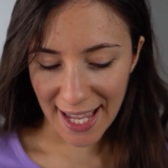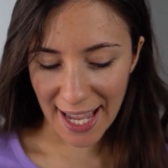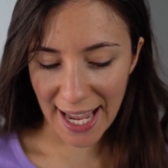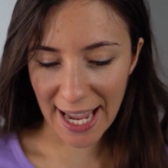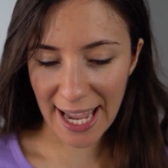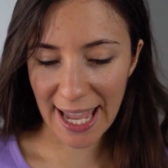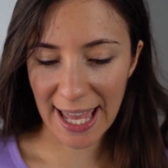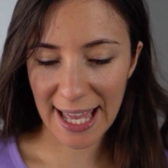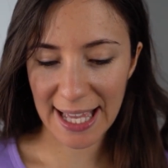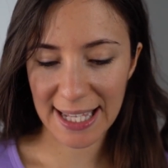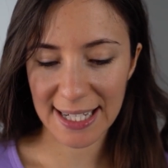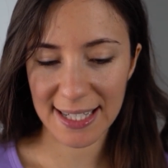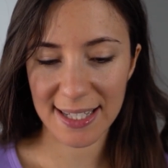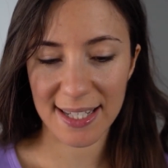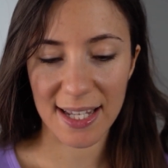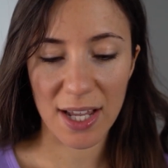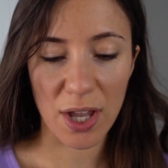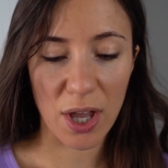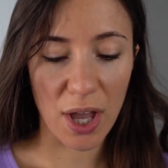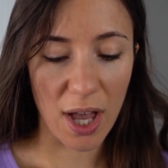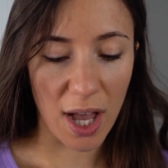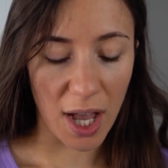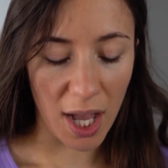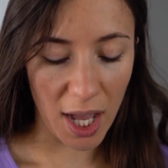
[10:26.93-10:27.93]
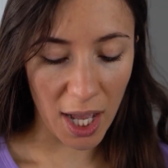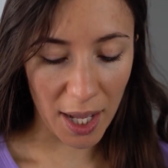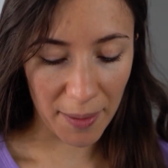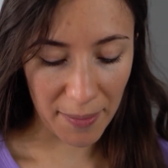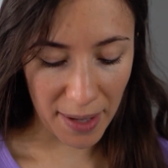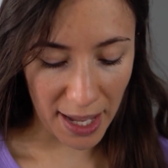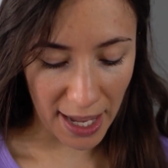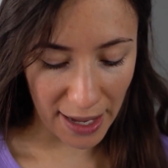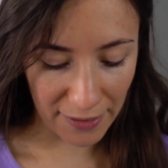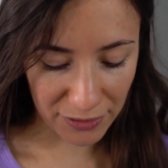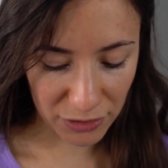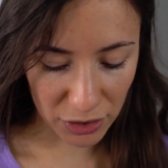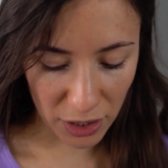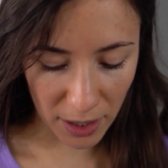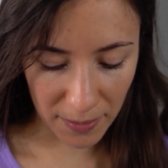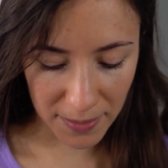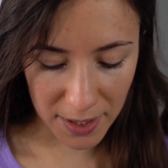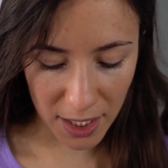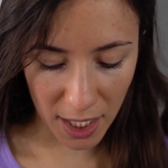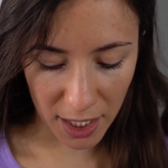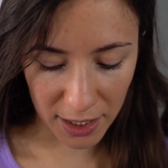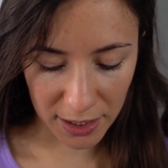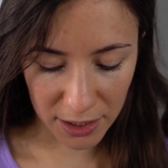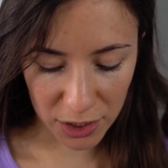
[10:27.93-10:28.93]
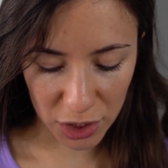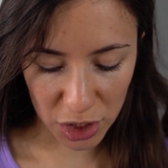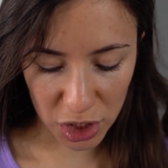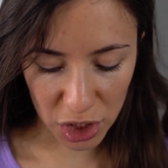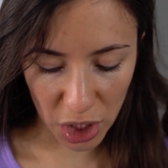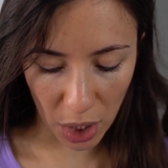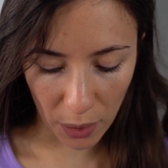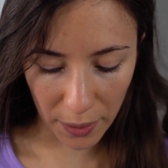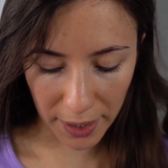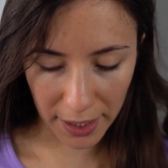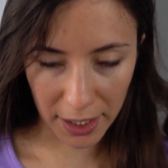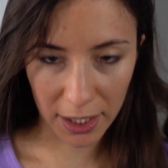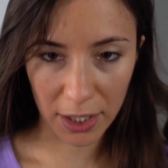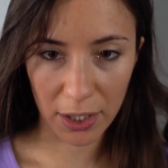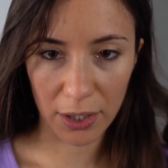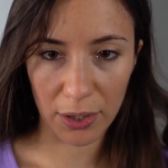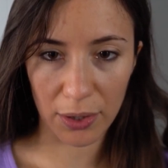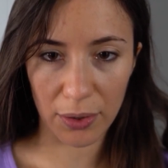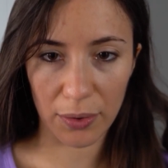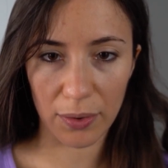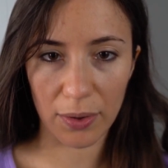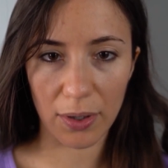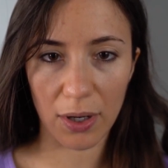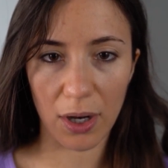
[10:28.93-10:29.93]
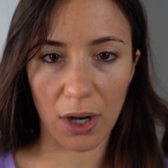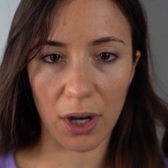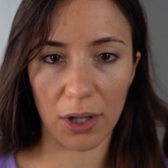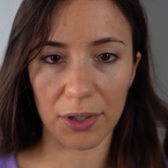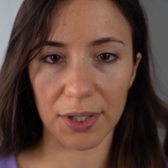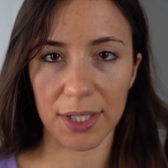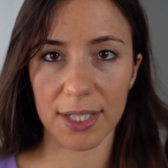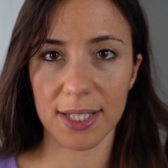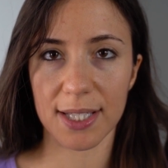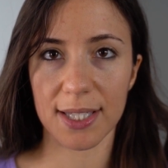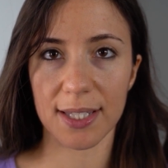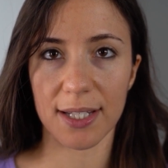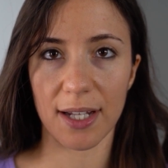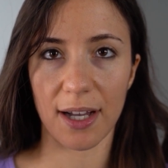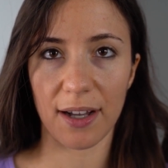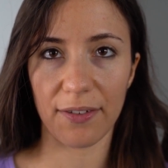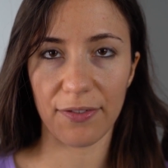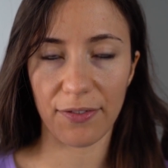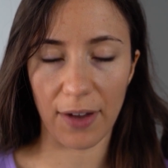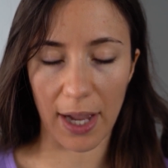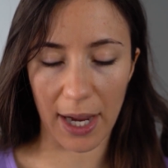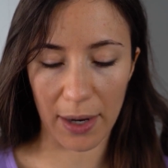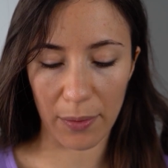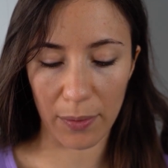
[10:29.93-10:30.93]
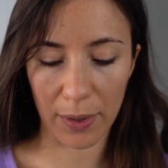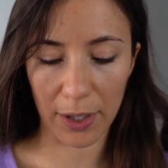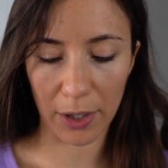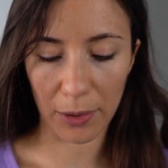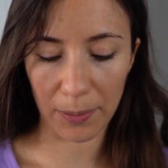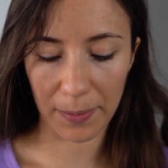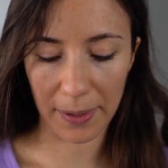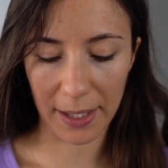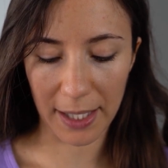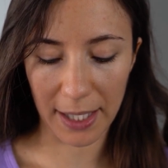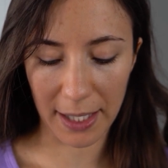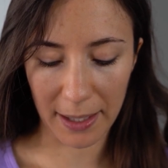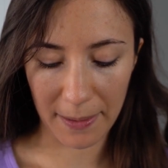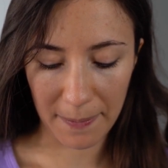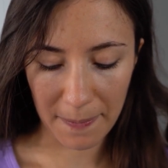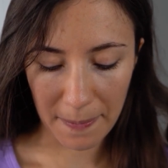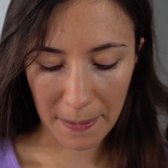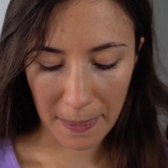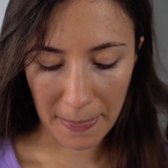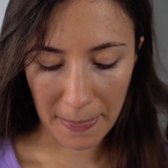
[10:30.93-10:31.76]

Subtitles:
And after I'm done showing you all this stuff, I will be